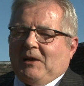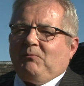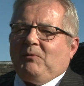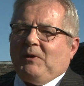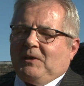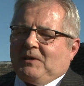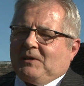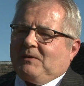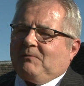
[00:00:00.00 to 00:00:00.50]

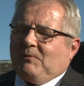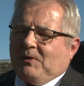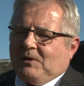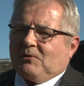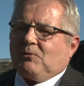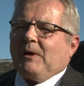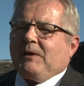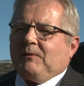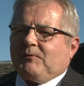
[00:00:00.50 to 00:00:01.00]
and we,
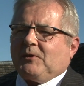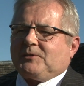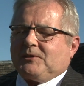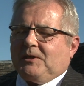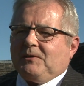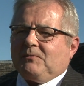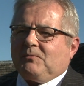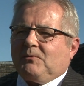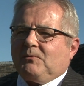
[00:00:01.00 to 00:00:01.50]
we are quite
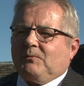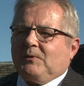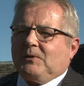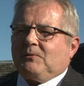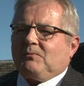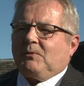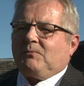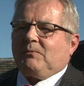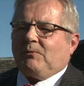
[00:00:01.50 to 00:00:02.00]
fussy what
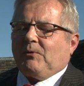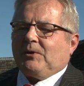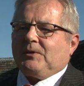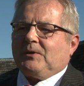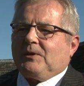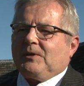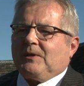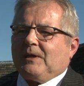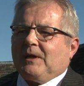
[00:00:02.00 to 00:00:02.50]
we, what we
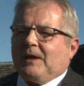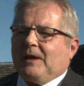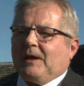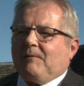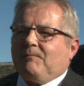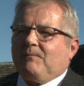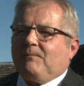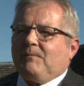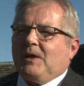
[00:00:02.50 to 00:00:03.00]
want.
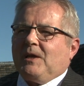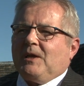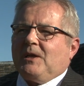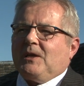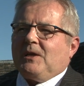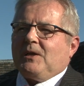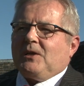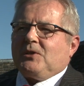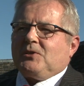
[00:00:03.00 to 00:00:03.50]
Um,
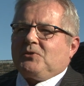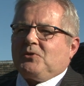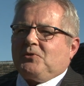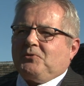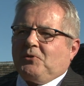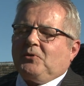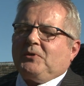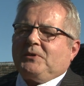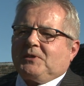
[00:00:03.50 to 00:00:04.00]

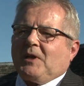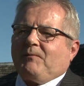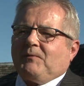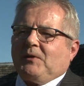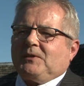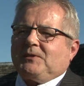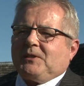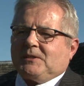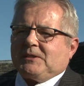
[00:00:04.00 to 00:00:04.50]
so, no, it's
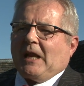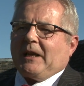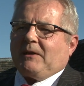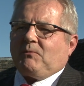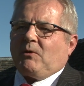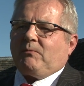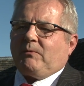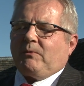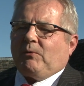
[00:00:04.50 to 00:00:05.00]
given us
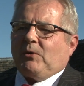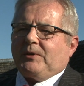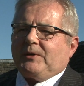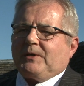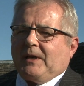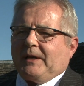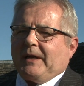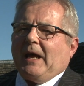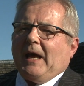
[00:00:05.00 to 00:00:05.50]
exactly what we
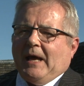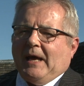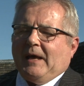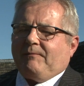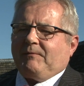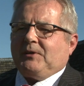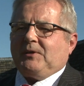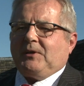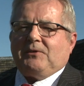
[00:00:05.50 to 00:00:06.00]
want, and I
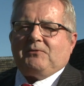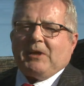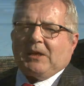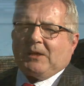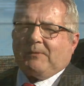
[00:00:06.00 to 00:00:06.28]
have indeed